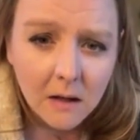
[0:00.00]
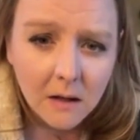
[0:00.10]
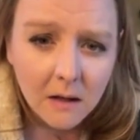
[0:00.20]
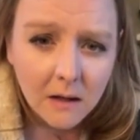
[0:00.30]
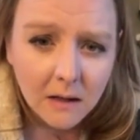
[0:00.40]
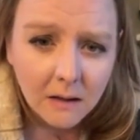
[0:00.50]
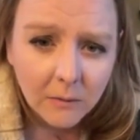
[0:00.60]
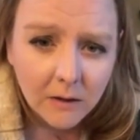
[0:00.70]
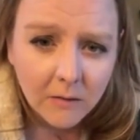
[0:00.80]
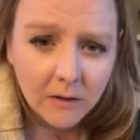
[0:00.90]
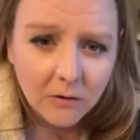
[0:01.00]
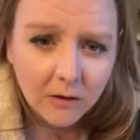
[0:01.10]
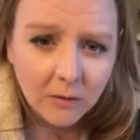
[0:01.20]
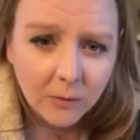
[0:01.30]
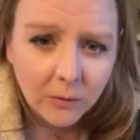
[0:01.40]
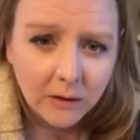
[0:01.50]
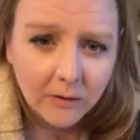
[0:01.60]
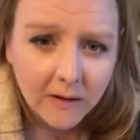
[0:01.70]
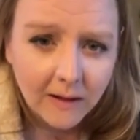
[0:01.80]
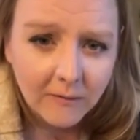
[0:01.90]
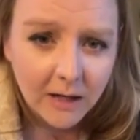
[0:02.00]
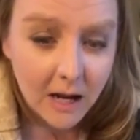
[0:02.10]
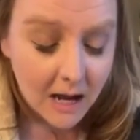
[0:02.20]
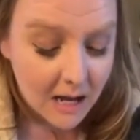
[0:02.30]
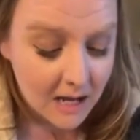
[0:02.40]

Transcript: I need one of those interchangeable door hangers. I love it.